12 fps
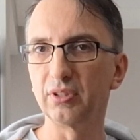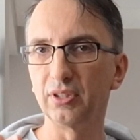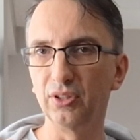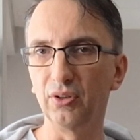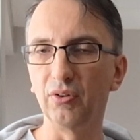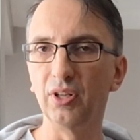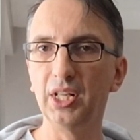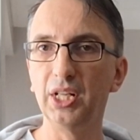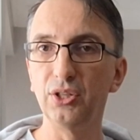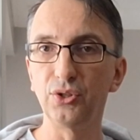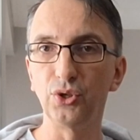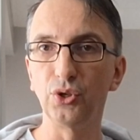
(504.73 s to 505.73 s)

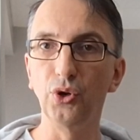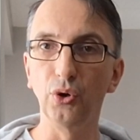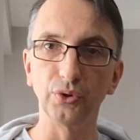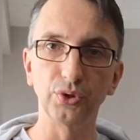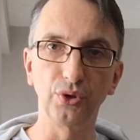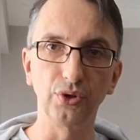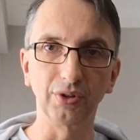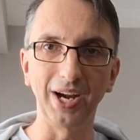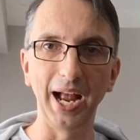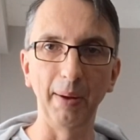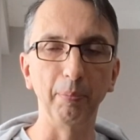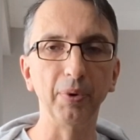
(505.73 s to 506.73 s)
to go to your
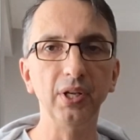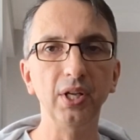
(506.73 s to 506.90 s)
amp.